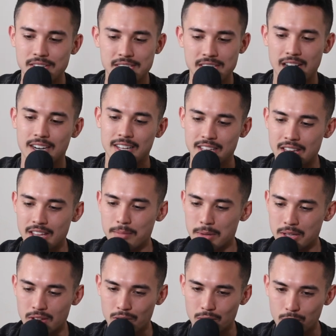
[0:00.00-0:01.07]
at the start of the year,
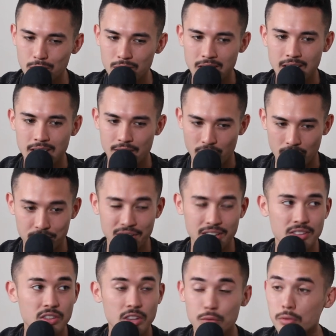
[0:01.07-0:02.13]
McDonald, if I
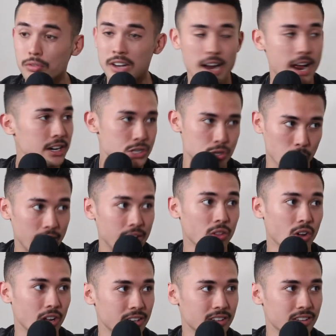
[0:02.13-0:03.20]
said this was an actual
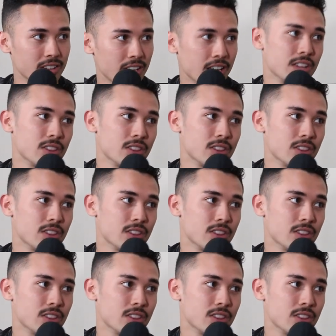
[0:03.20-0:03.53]
headline yep.